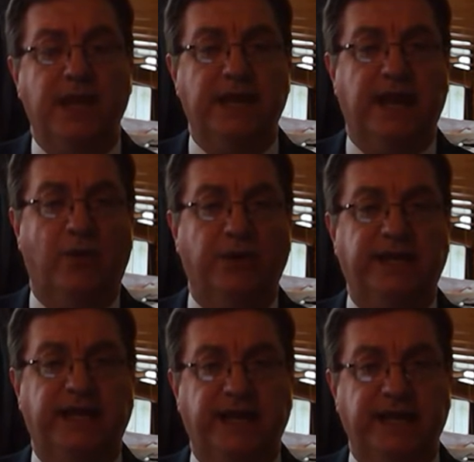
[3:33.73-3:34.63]
now, when
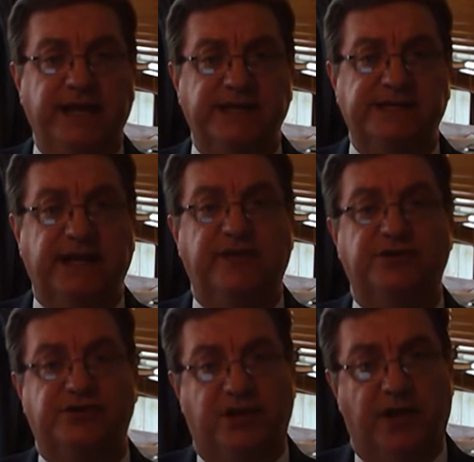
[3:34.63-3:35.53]
Kennedy is in,
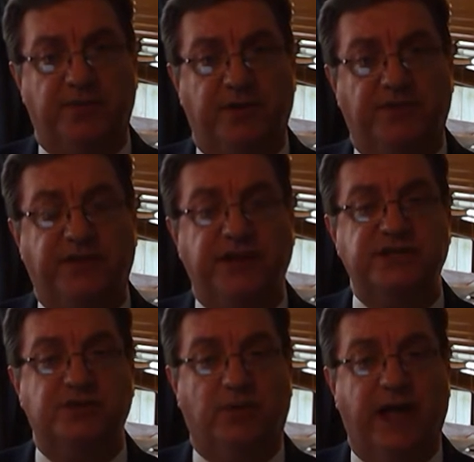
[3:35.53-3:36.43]
there's a couple of
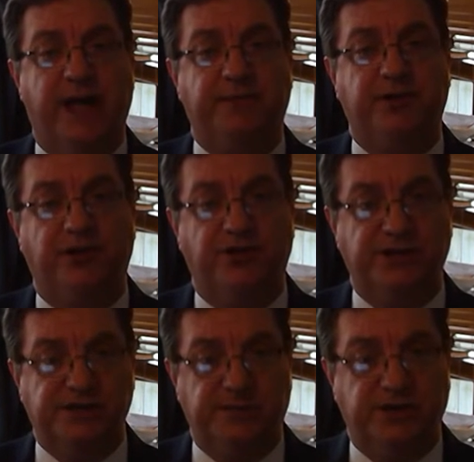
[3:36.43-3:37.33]
things that will happen under
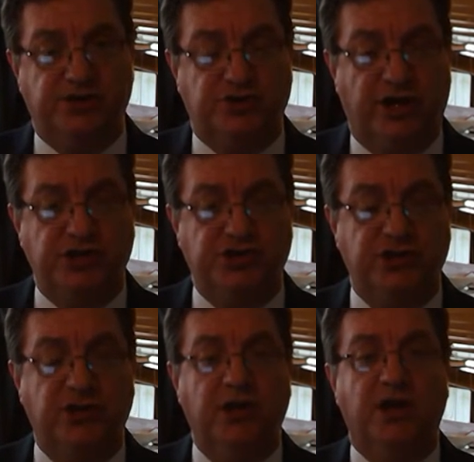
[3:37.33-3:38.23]
his
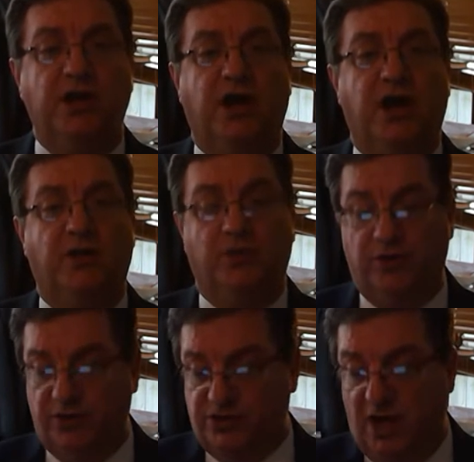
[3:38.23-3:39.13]
administration. Uh, we're
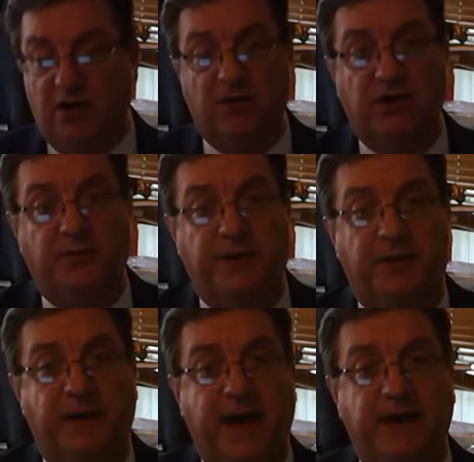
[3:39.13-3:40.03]
going to talk a little bit
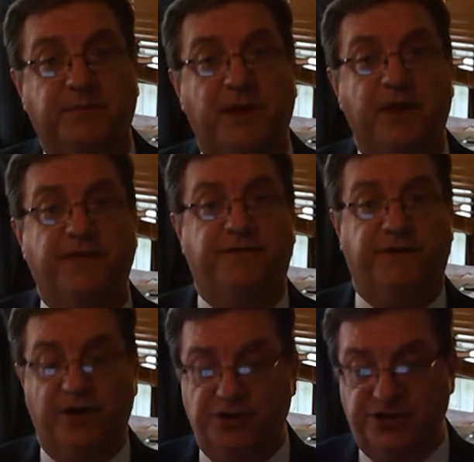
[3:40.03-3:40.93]
about them. The
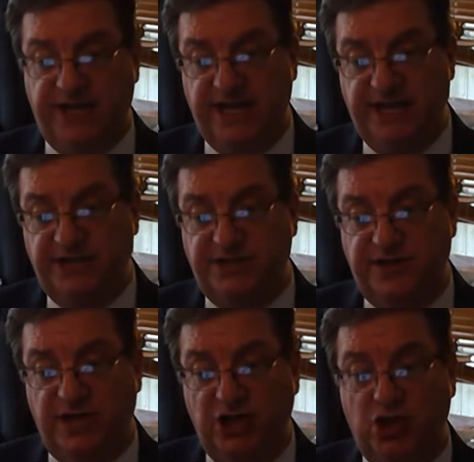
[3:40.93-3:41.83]
first is
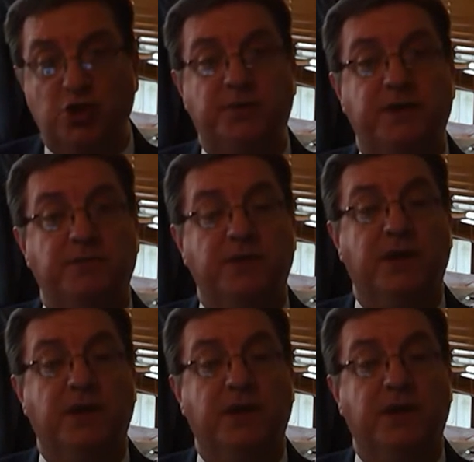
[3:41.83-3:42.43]
the Cuban,